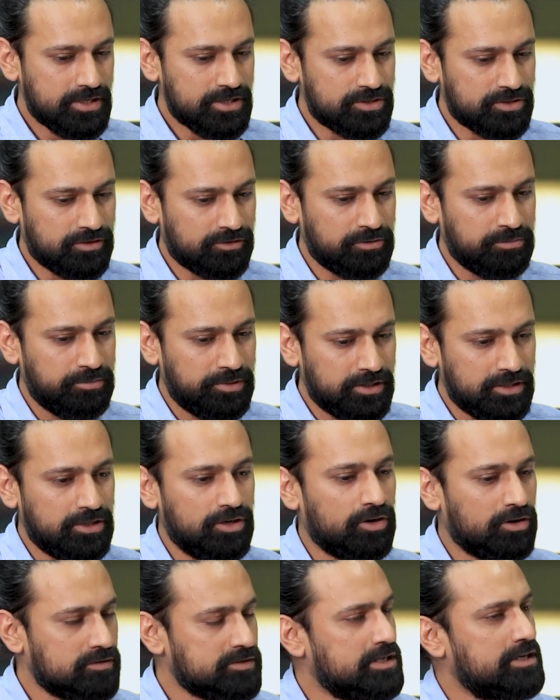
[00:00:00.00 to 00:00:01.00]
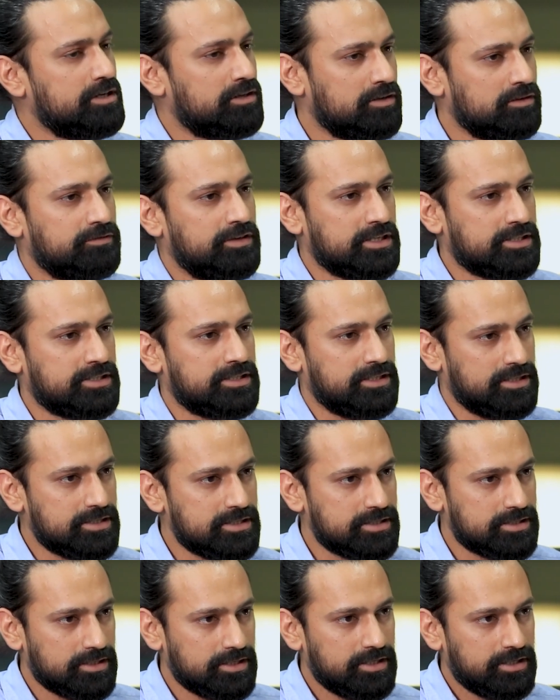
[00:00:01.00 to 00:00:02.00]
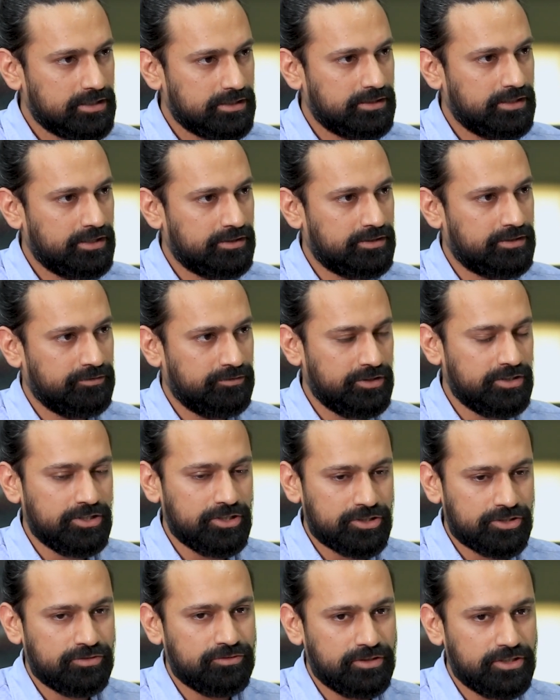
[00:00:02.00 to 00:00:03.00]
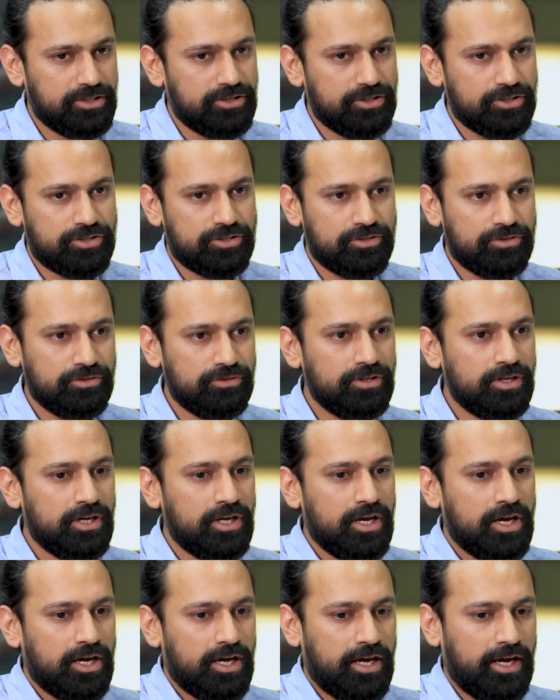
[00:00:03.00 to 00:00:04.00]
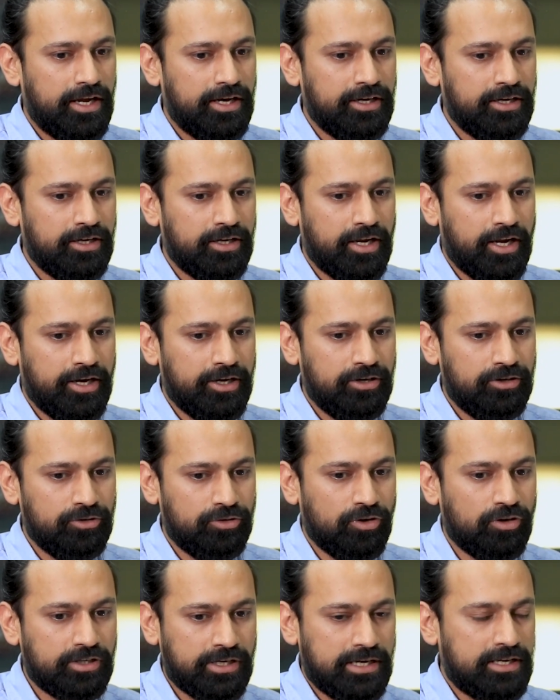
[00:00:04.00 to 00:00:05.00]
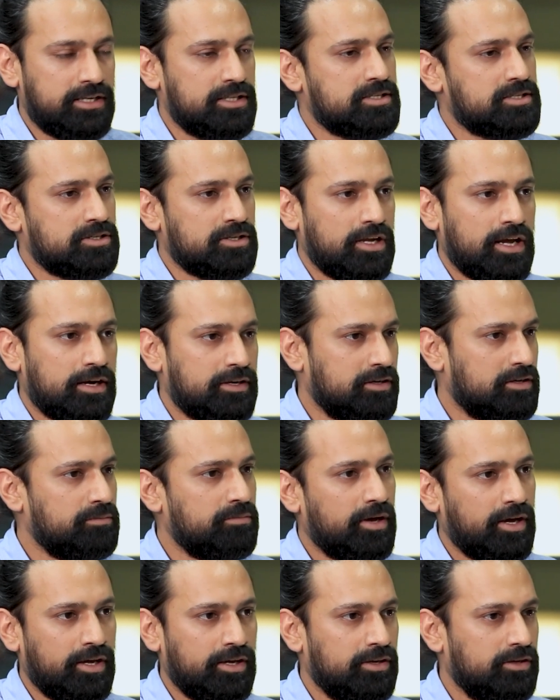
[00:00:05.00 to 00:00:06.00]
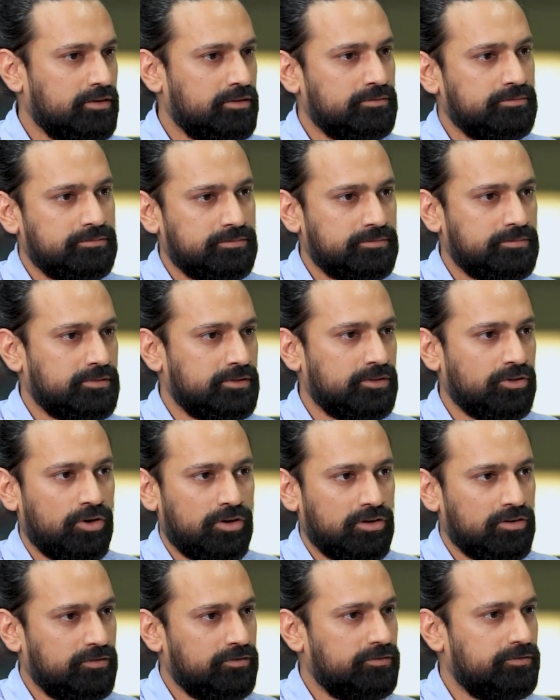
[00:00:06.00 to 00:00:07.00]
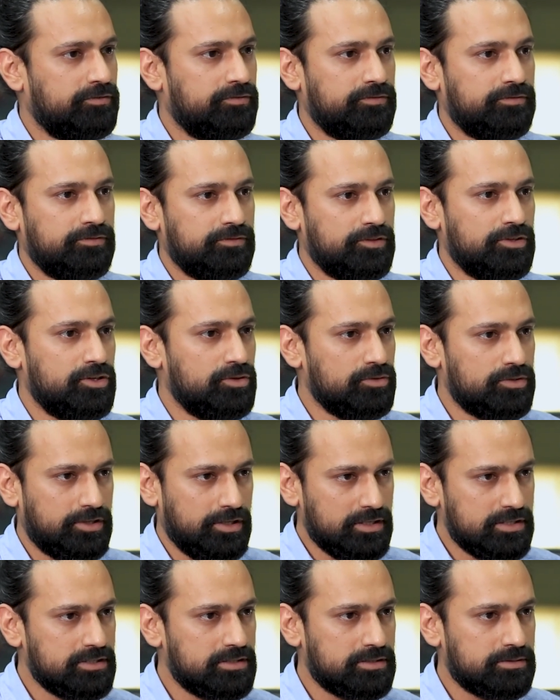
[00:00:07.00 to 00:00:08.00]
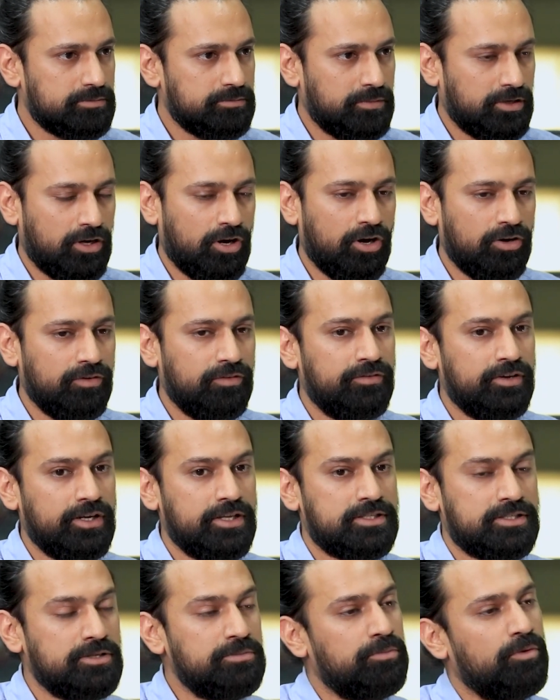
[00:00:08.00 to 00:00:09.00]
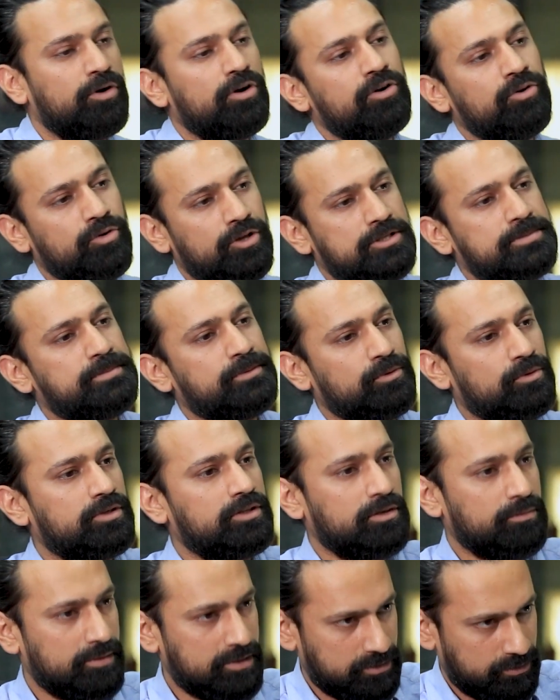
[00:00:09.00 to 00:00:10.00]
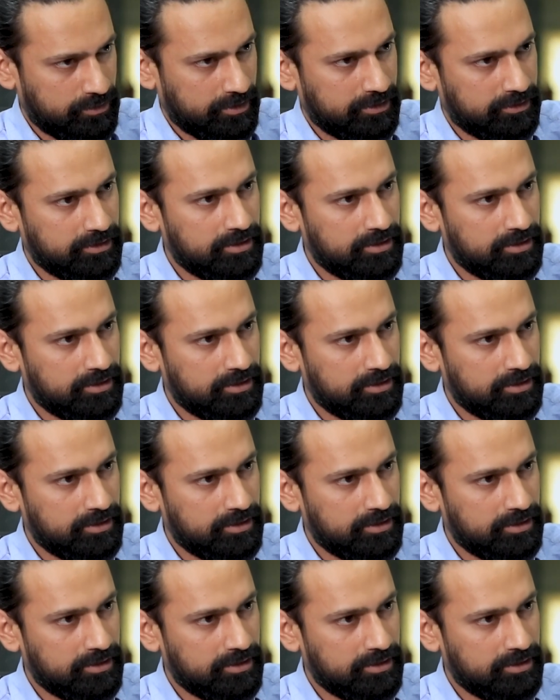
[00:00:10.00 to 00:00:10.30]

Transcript: So you have to build a lot of center of excellence that we really need to do, and do not get distracted by a lot of new things. But however, it's important to explore them as well.